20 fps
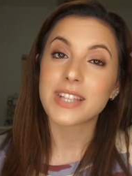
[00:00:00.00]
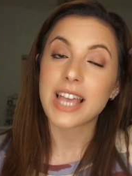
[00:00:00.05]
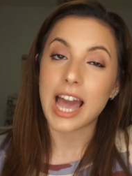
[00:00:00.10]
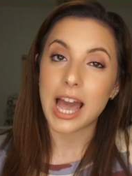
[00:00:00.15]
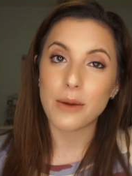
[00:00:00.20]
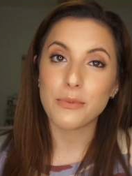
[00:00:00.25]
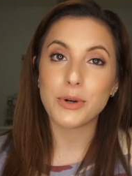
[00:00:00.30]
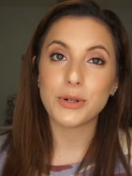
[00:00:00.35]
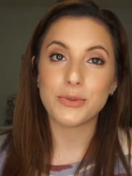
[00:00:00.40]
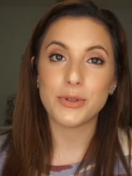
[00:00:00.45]

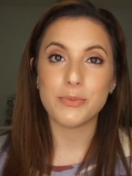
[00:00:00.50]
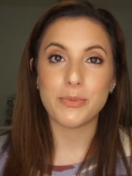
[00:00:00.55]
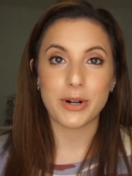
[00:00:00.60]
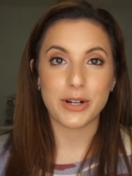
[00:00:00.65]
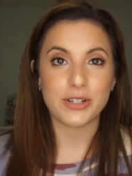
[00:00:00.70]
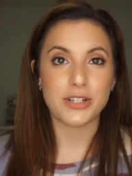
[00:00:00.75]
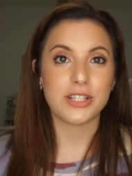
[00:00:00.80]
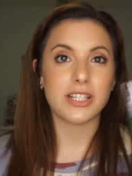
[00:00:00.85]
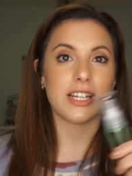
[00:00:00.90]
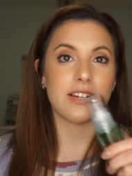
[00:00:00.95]
I would
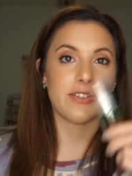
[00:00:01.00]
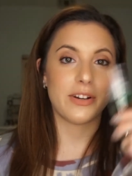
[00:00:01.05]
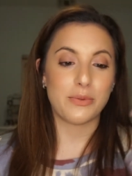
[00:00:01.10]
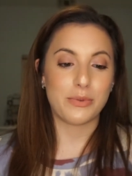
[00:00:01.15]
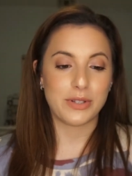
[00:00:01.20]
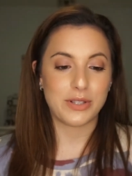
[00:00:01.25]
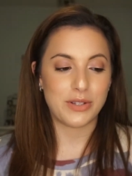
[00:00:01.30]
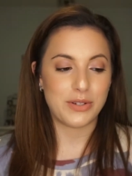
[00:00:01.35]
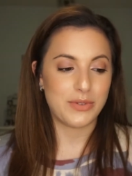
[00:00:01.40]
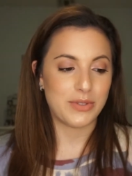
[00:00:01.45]
repurchase it if I
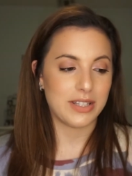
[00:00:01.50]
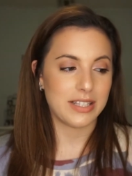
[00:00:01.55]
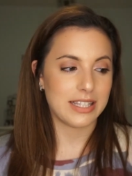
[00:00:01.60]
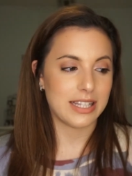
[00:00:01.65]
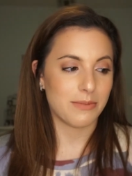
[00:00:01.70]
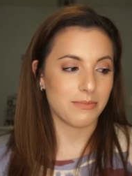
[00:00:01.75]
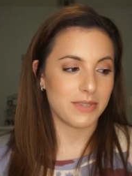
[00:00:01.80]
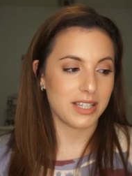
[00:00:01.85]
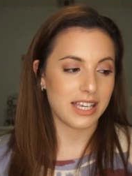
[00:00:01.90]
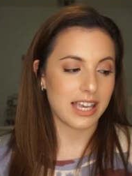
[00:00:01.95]
wasn't using
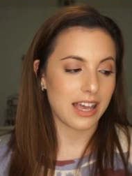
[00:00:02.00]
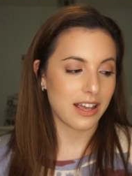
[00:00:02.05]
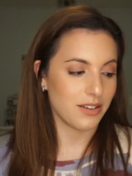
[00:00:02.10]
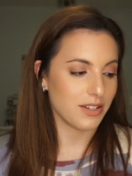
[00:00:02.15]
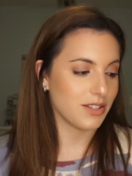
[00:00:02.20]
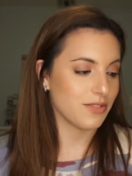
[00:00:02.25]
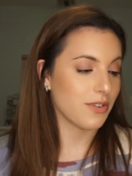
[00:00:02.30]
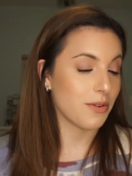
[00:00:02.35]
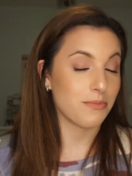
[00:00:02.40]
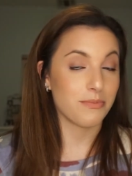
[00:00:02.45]
something
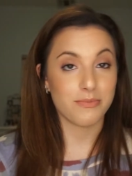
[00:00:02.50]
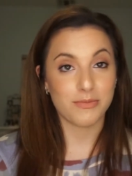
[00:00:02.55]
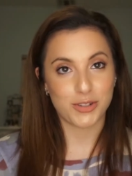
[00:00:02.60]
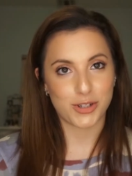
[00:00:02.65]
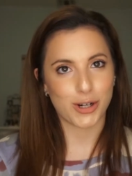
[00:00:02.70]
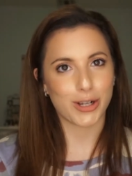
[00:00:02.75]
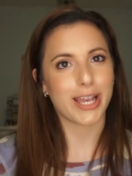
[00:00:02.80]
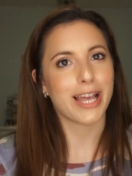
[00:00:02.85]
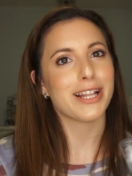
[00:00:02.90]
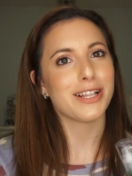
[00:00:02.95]
else from
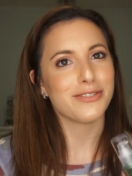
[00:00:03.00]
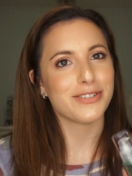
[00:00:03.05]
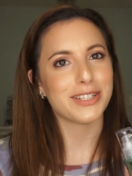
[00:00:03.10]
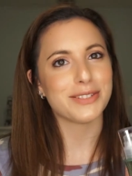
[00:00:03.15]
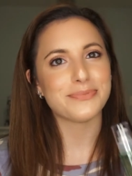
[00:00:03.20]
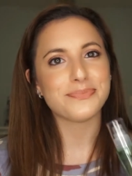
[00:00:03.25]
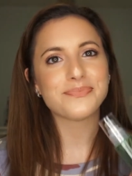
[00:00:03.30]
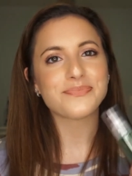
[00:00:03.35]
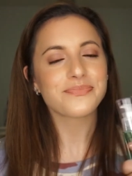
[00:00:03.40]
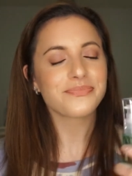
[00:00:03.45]
Drunk Elephant
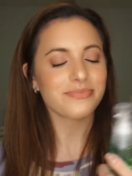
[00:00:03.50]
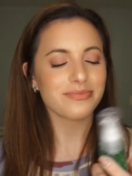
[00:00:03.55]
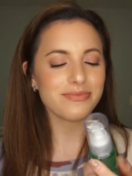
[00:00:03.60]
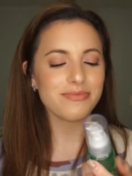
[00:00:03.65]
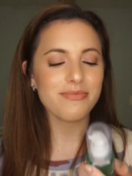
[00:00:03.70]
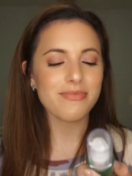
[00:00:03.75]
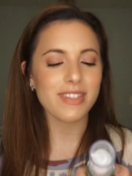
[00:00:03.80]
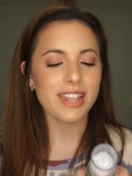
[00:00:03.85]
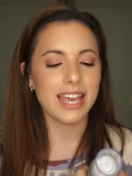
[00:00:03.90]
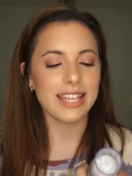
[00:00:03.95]

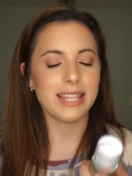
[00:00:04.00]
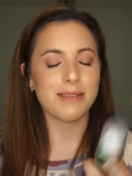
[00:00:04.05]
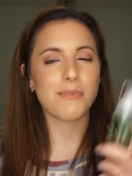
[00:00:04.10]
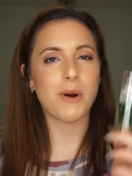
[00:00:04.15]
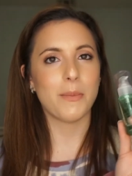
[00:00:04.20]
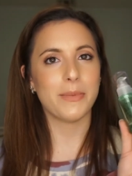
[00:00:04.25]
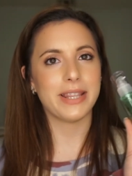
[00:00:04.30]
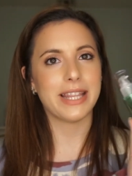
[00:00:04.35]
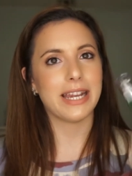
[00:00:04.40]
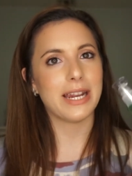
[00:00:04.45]
at the
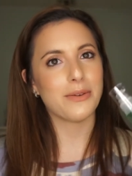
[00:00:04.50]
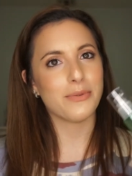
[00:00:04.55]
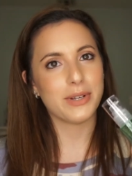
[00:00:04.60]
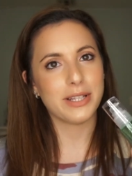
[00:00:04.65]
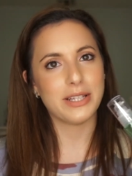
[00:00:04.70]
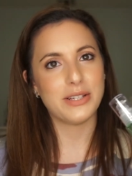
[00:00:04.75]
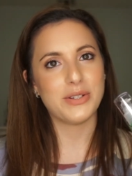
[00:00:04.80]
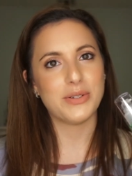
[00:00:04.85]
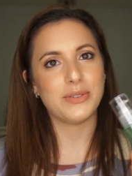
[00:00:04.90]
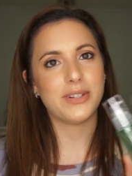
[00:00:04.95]
moment that I
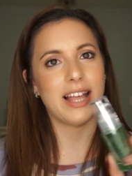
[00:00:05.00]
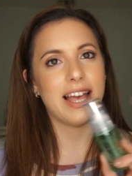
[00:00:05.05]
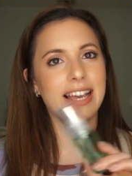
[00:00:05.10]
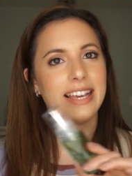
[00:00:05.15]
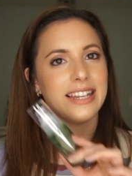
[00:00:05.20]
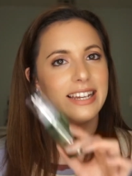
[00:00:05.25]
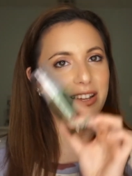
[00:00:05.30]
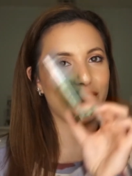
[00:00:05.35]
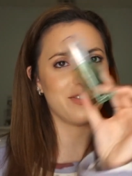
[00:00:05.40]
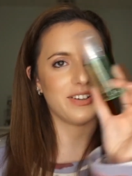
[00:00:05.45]
really do like
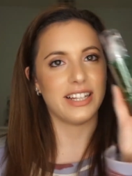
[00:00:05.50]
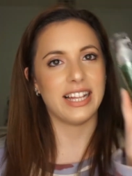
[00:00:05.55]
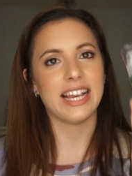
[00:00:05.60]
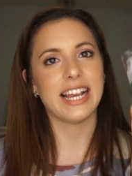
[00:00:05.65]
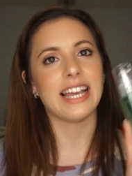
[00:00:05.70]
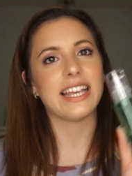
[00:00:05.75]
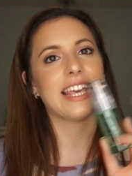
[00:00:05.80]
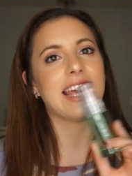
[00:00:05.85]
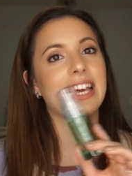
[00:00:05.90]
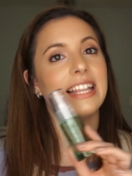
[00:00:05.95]
and I feel like
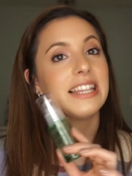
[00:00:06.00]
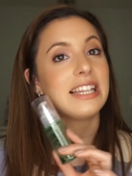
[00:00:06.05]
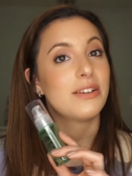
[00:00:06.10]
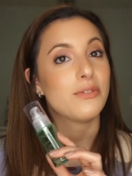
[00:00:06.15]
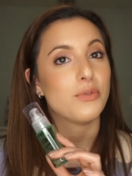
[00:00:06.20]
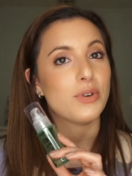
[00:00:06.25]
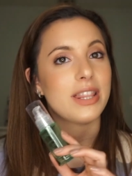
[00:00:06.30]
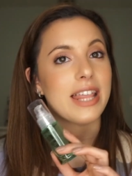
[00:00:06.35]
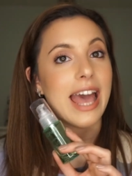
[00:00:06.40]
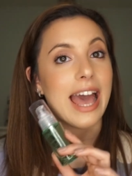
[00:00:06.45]
I can't live
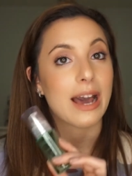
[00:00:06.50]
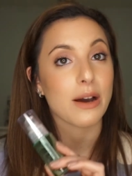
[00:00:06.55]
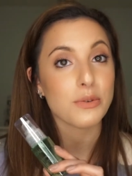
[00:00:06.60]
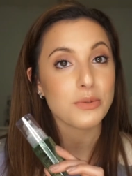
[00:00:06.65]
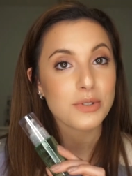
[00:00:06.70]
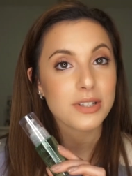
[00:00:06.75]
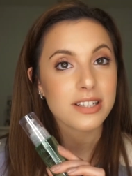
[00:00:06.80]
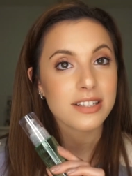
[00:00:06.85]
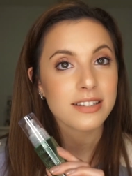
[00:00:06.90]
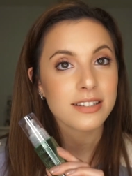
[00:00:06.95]

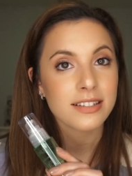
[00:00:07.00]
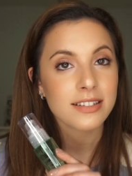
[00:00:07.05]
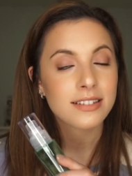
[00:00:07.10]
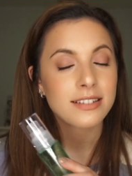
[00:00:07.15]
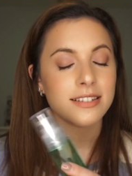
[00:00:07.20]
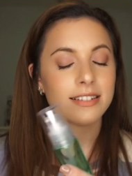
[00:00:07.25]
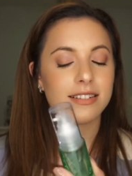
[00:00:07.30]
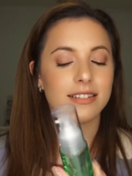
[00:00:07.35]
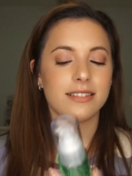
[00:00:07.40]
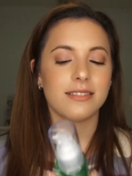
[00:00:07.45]
without.
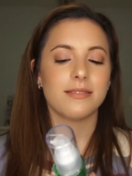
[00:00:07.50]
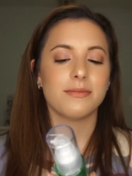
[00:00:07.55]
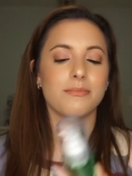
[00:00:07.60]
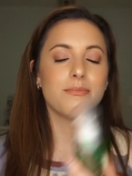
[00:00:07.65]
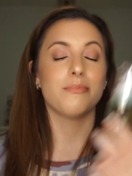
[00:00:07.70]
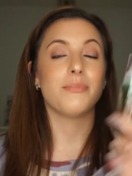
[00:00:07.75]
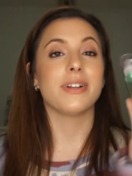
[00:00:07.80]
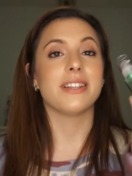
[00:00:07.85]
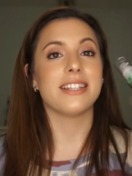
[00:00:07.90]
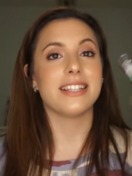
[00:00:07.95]

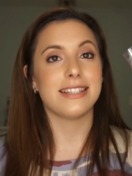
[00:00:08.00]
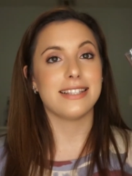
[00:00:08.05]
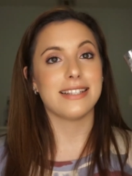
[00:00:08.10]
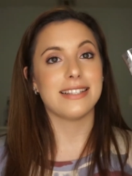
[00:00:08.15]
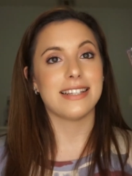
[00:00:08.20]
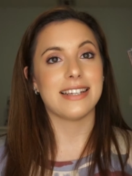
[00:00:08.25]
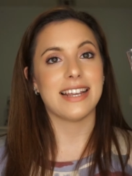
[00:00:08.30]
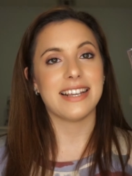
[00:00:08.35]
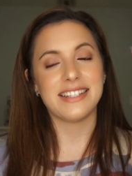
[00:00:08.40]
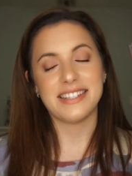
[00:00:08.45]
But this is
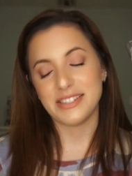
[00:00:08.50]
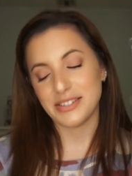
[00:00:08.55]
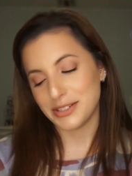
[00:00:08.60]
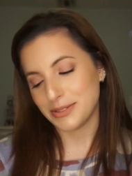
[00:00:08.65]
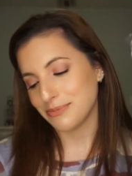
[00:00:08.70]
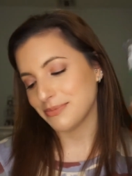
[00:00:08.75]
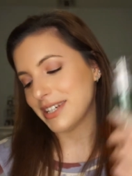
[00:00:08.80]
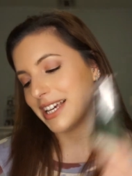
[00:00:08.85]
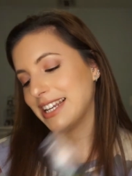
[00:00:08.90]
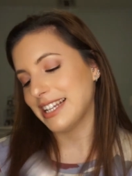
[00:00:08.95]
a nice
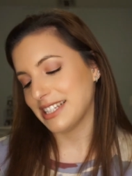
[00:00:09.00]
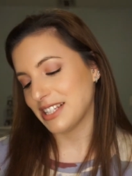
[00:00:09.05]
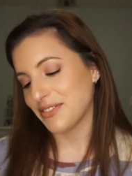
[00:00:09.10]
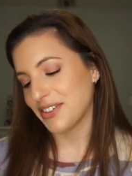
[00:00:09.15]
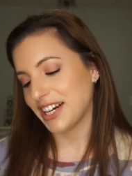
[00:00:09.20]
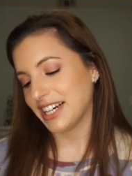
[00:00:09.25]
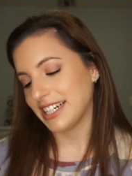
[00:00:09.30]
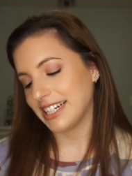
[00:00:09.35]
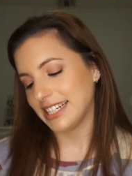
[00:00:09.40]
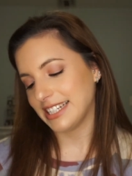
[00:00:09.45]
serum. It is a
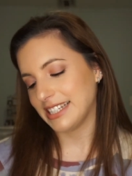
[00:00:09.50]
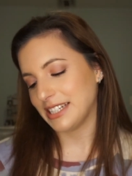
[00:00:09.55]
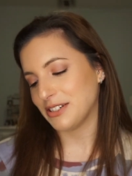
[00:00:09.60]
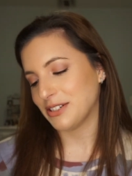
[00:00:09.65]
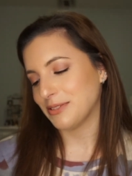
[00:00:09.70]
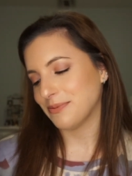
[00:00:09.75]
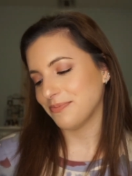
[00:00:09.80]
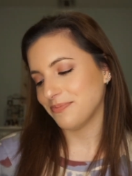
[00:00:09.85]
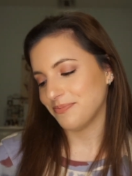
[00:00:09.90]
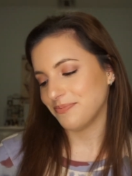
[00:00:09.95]
very nice
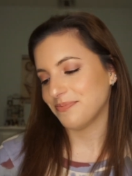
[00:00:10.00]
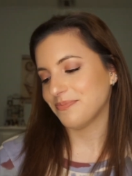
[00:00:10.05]
serum.